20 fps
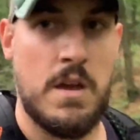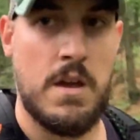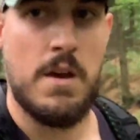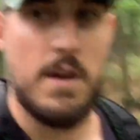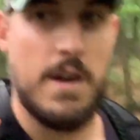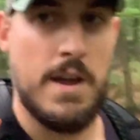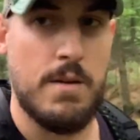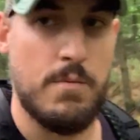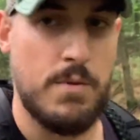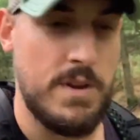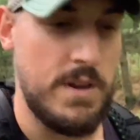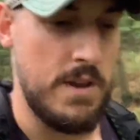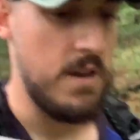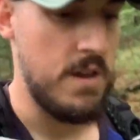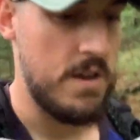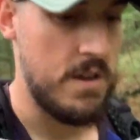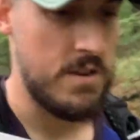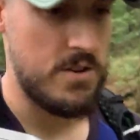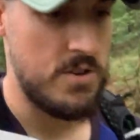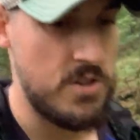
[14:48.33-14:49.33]
All right, we
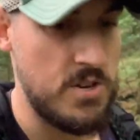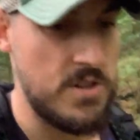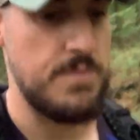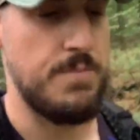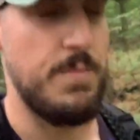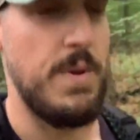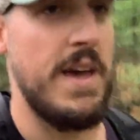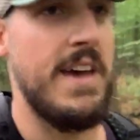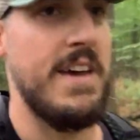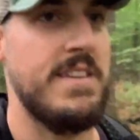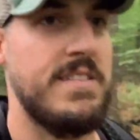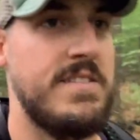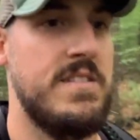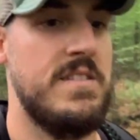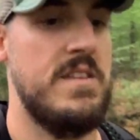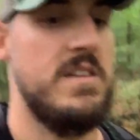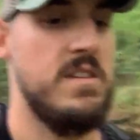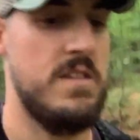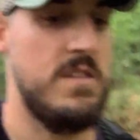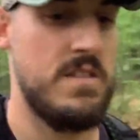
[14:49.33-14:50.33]
just
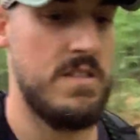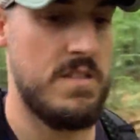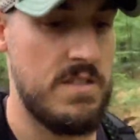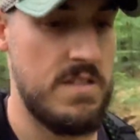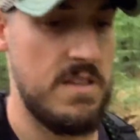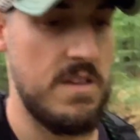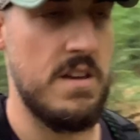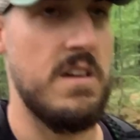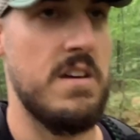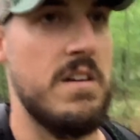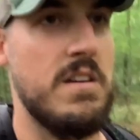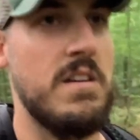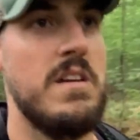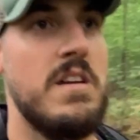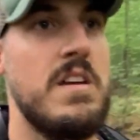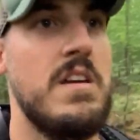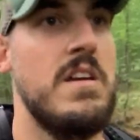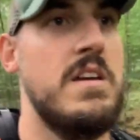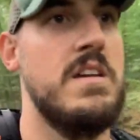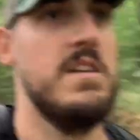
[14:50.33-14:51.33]
passed the
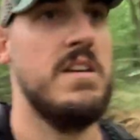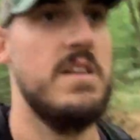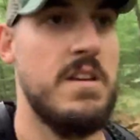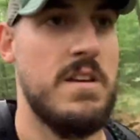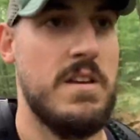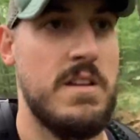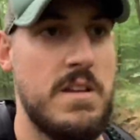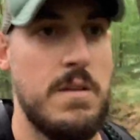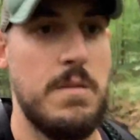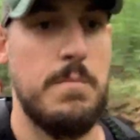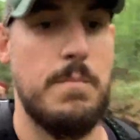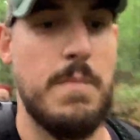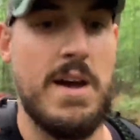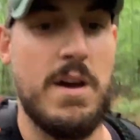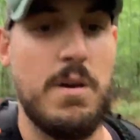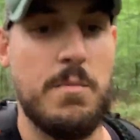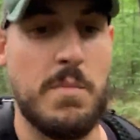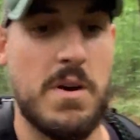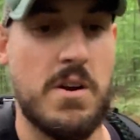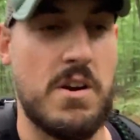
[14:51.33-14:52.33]

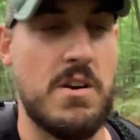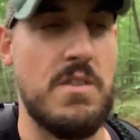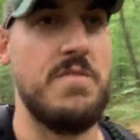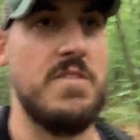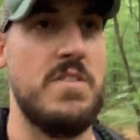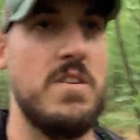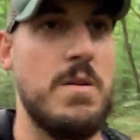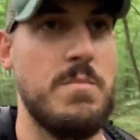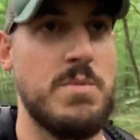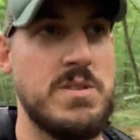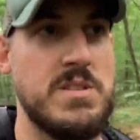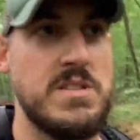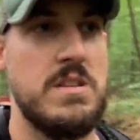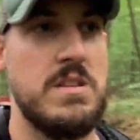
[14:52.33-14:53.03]
mile marker for number